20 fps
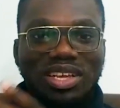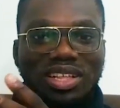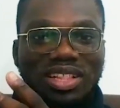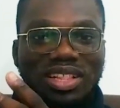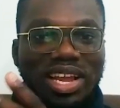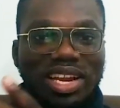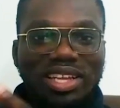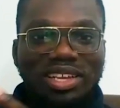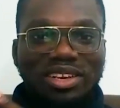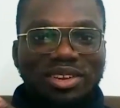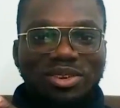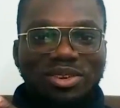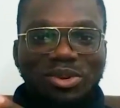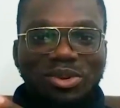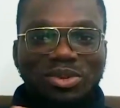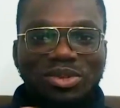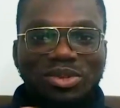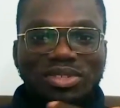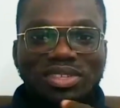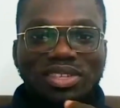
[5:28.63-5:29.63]
That
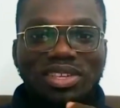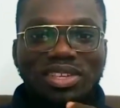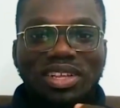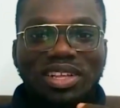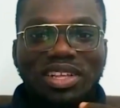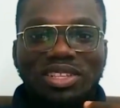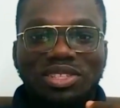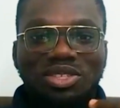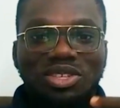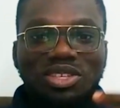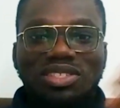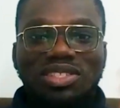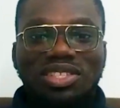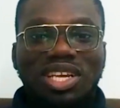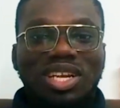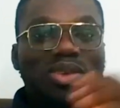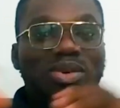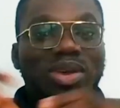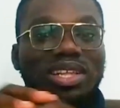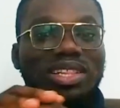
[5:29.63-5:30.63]
includes just
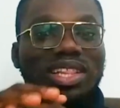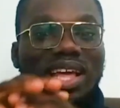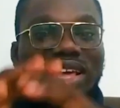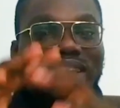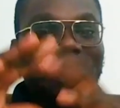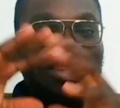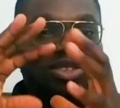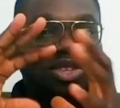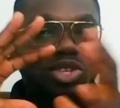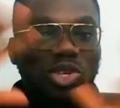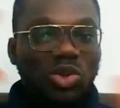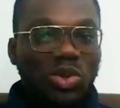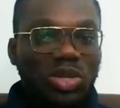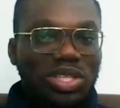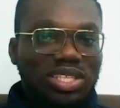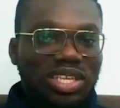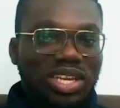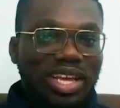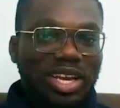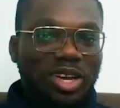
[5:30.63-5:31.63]
generally that new
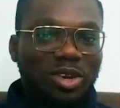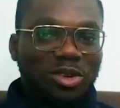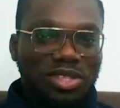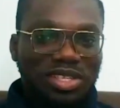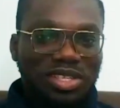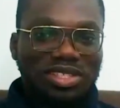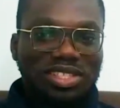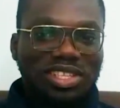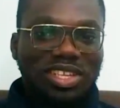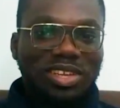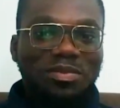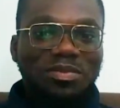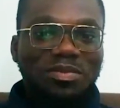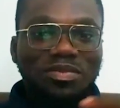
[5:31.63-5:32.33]
internet ecosystem.